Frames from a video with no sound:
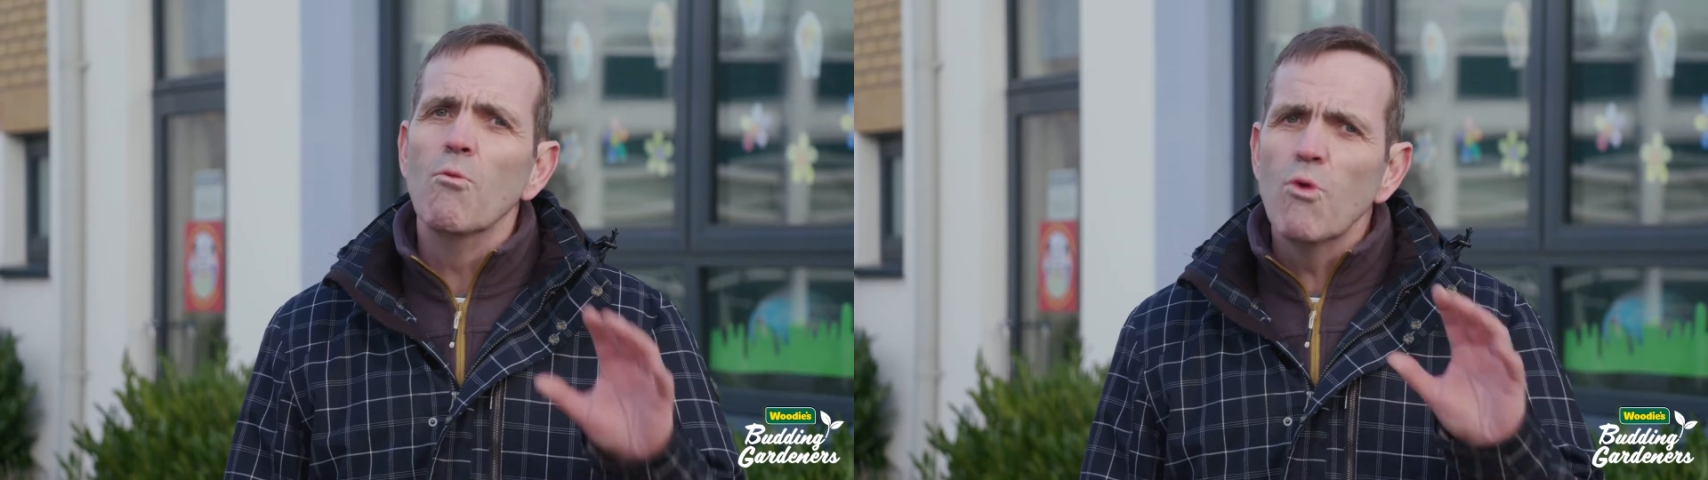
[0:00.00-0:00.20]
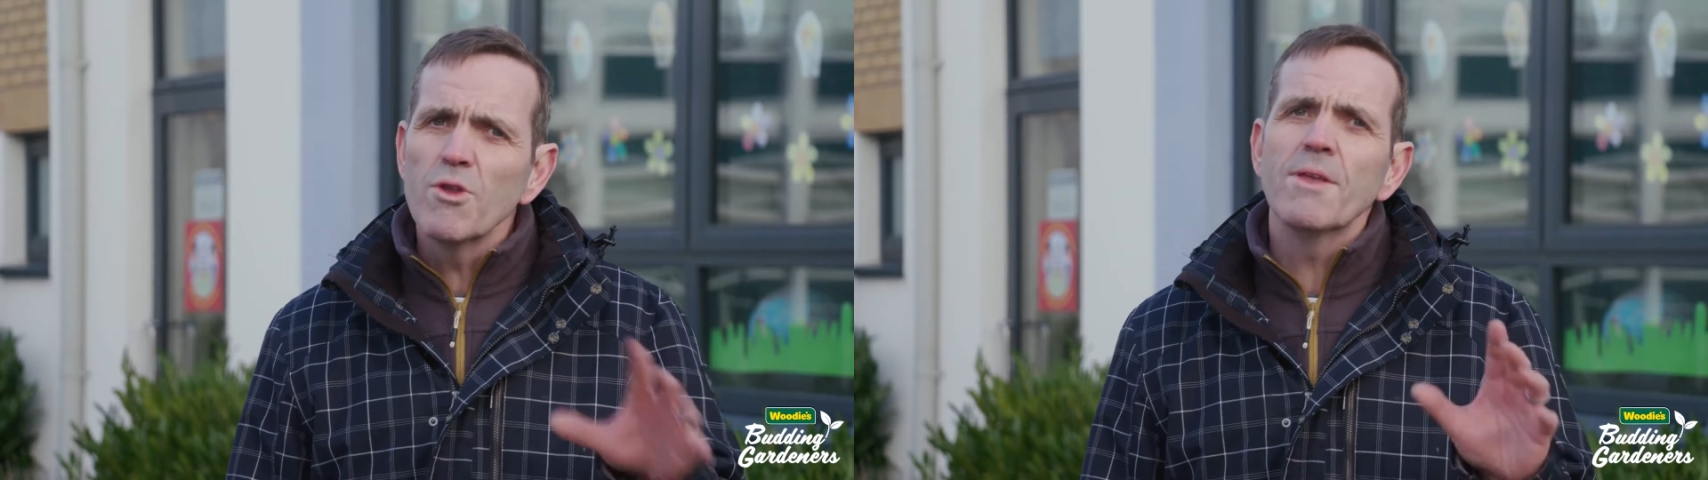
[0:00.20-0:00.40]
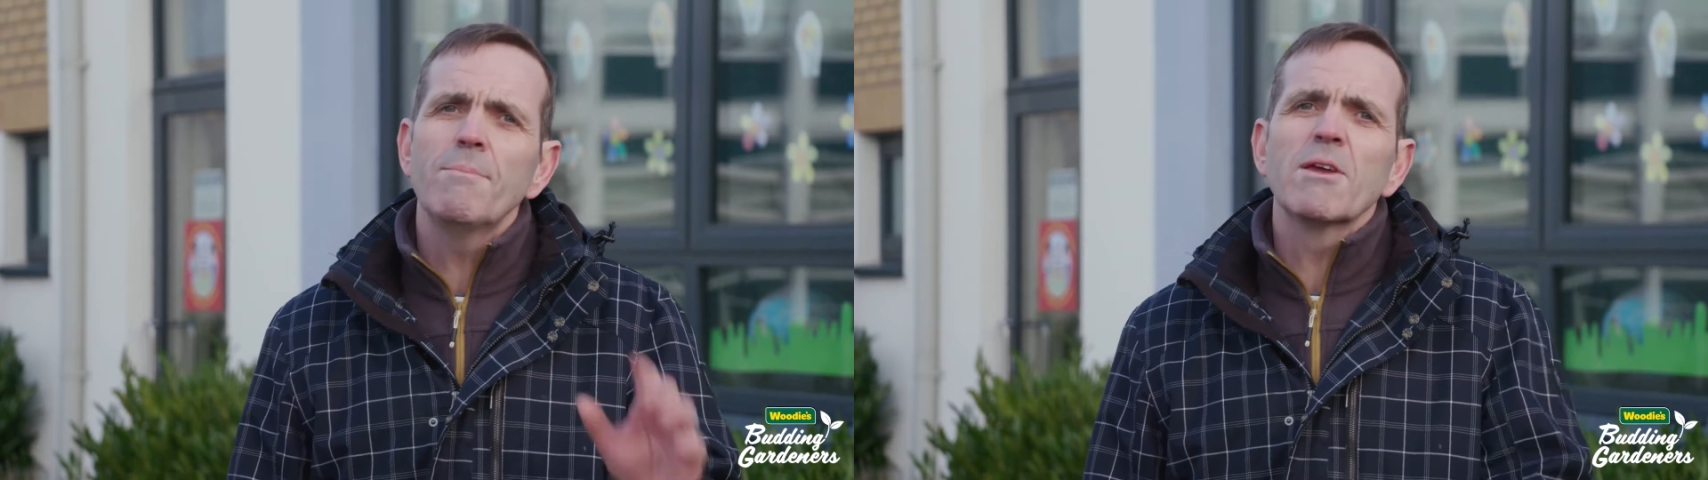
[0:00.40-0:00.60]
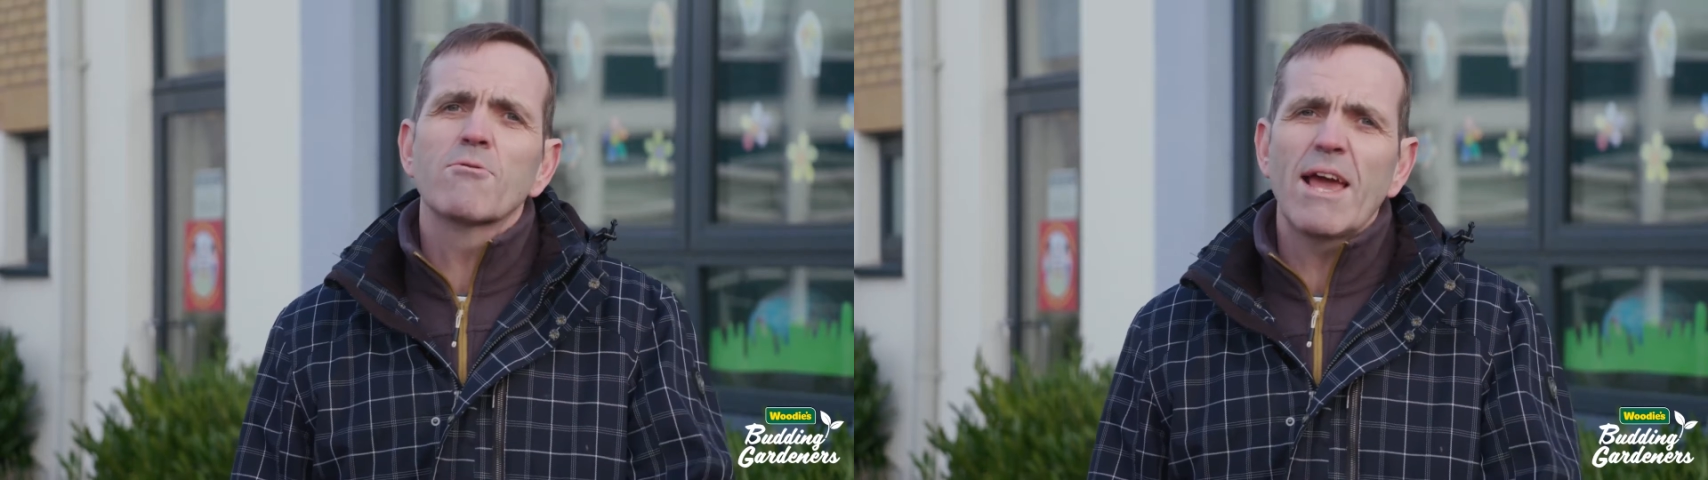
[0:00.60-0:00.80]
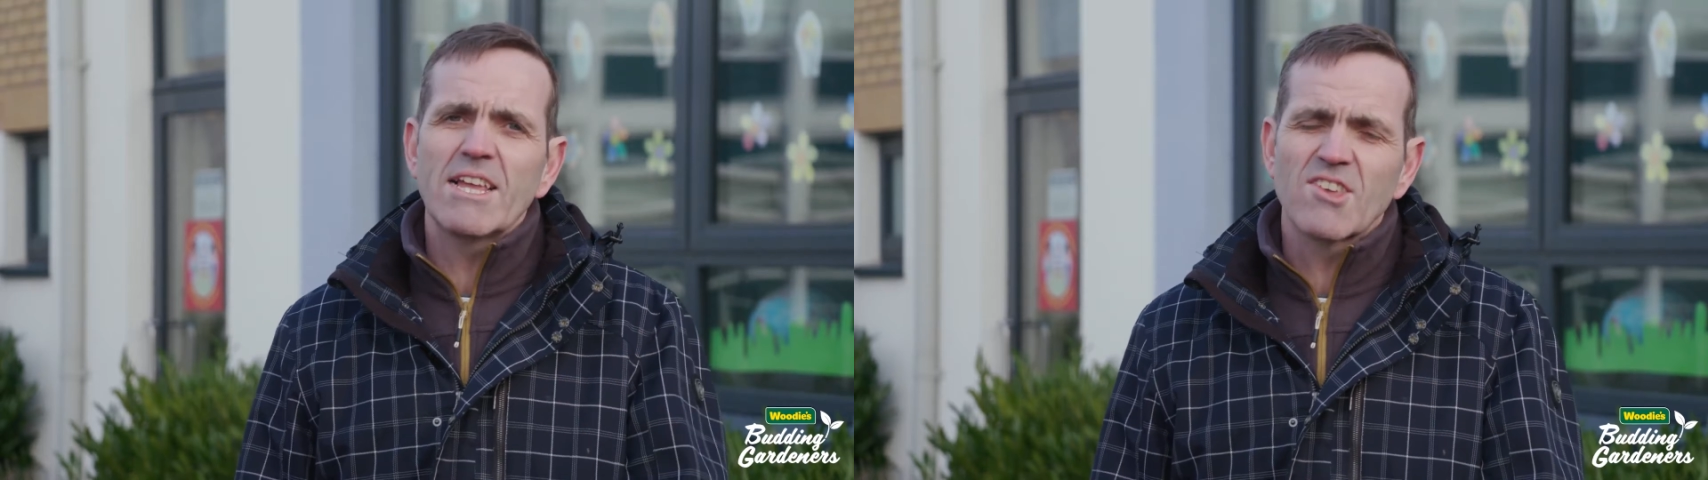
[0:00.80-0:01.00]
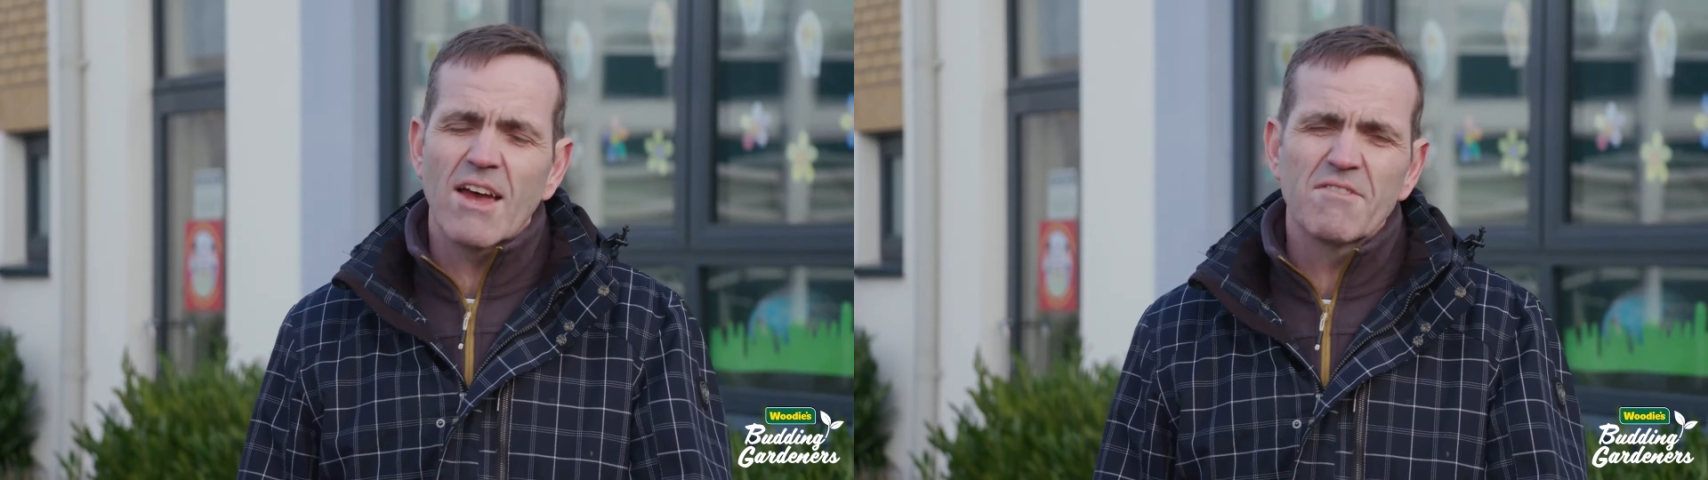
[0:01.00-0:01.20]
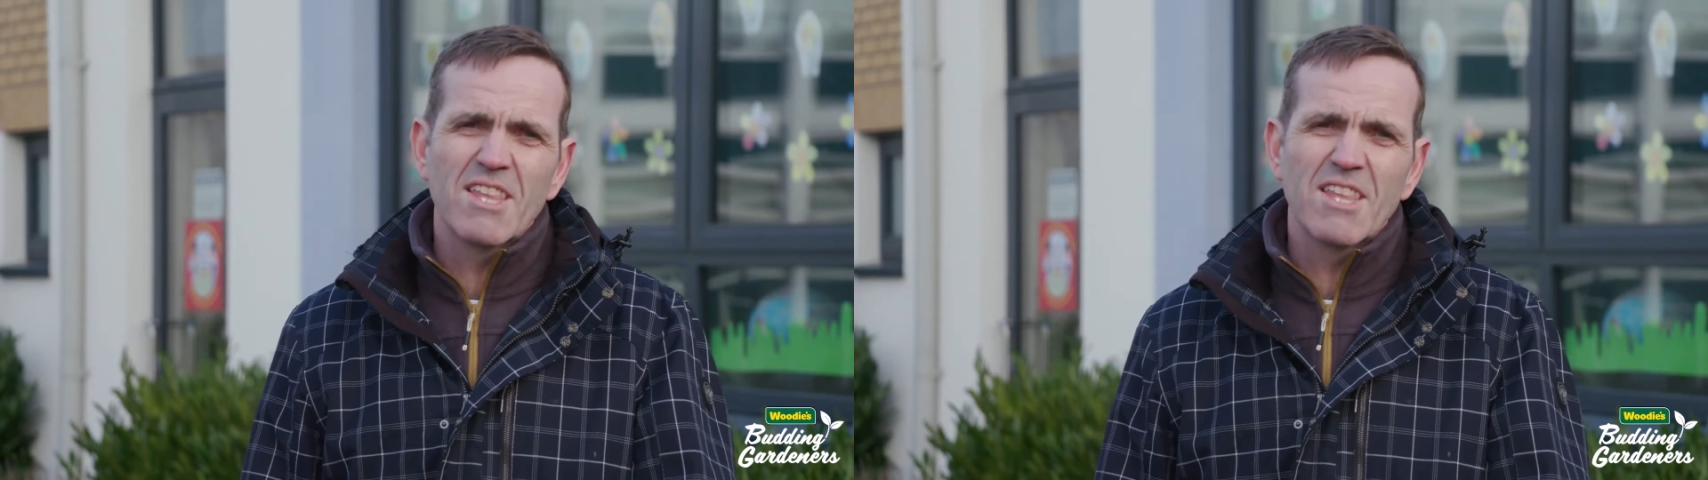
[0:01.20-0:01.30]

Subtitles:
Wouldn't it be great to have